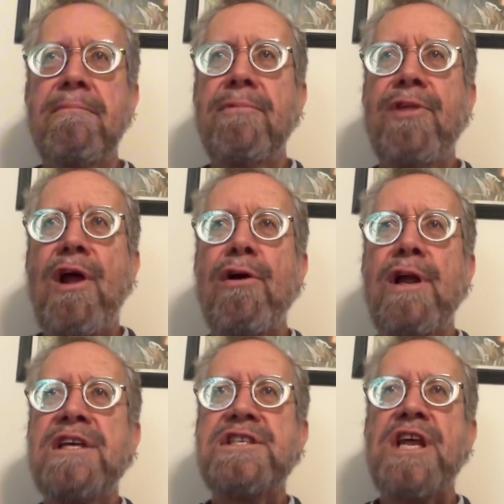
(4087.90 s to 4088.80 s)
There
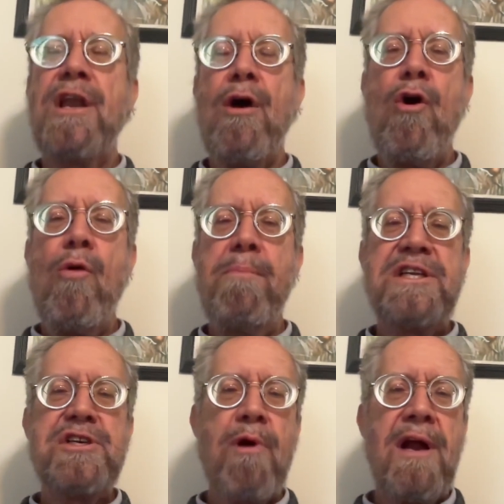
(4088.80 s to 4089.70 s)
is an
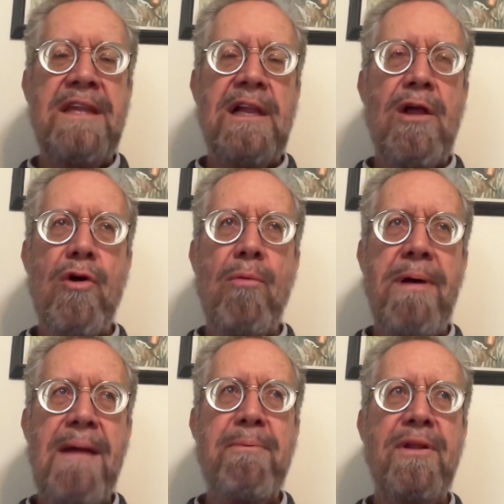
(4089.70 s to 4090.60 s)
obituary in the local
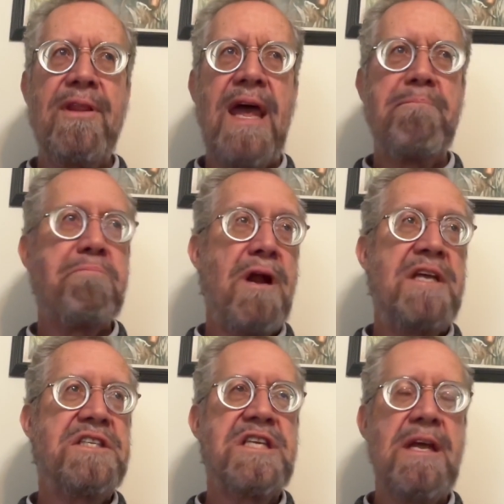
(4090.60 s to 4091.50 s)
paper that
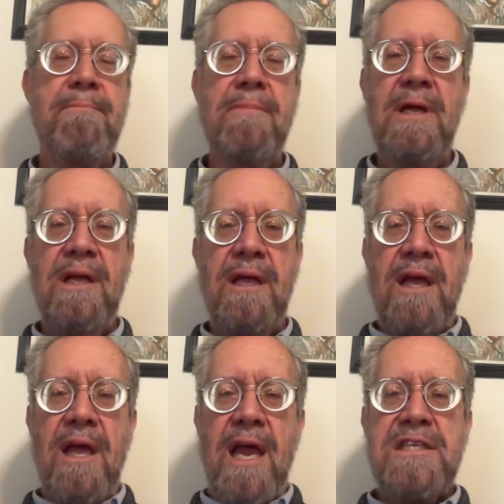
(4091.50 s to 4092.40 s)
praises him
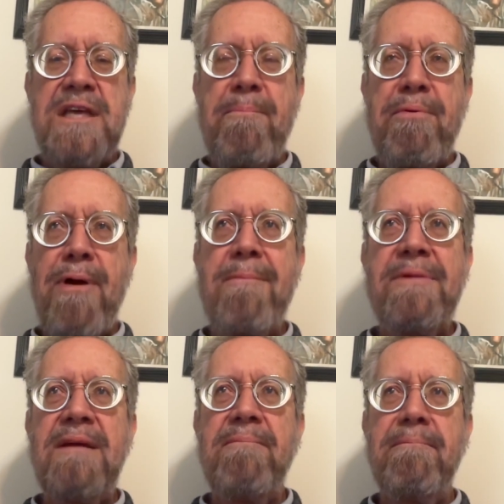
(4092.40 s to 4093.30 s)
as a
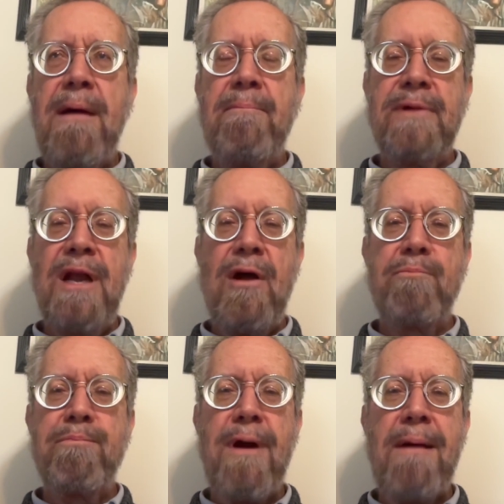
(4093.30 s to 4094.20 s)
prominent
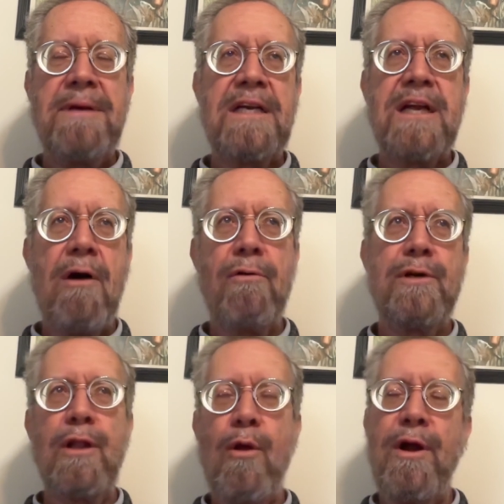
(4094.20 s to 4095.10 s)
prominent
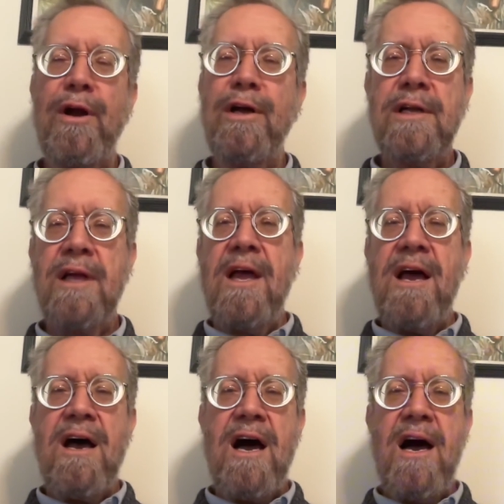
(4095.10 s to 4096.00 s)
colored lawyer.
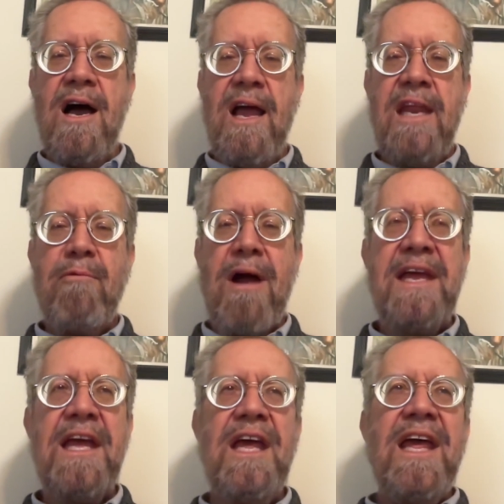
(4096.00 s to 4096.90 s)

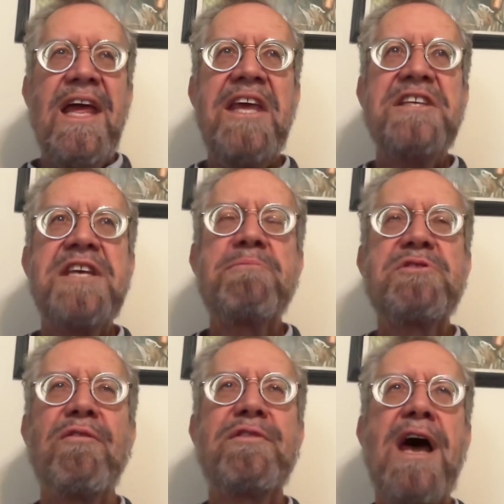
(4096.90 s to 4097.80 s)
Anyway, he seems
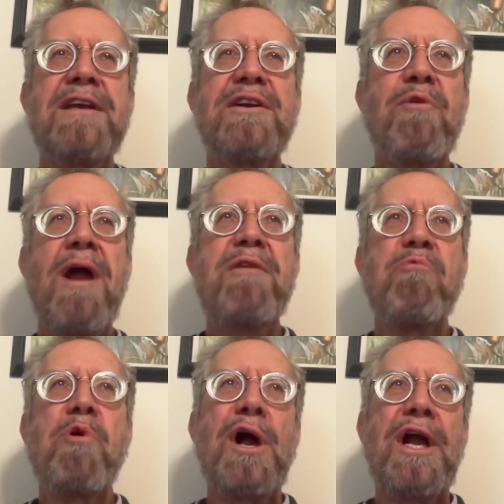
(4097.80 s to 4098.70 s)
to have done great
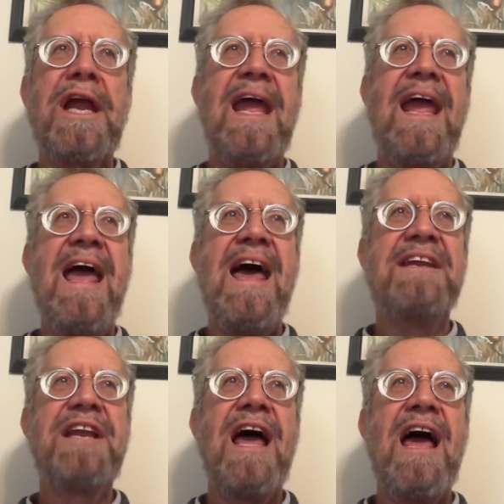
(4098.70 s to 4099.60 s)
work
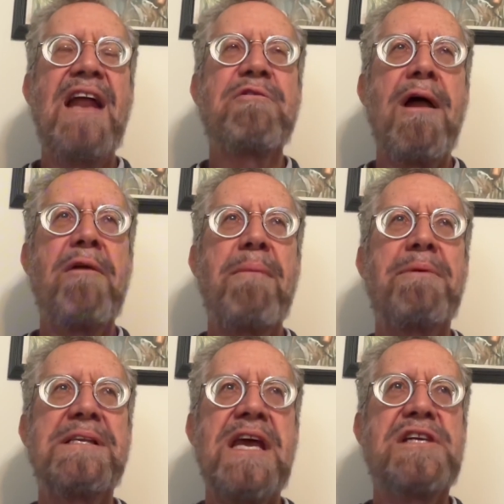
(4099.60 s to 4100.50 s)
and had quite a
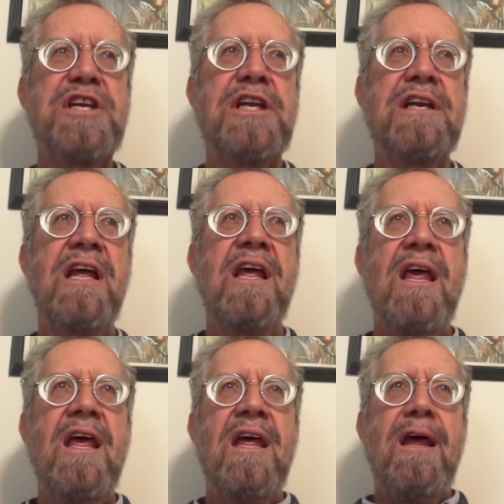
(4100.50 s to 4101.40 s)
reputation,
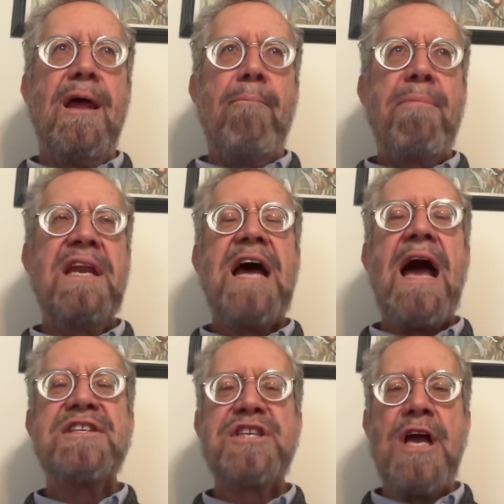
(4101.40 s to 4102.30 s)
but he
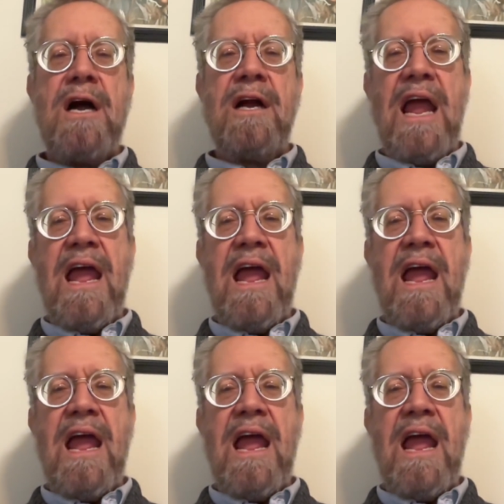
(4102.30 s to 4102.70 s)
dies young.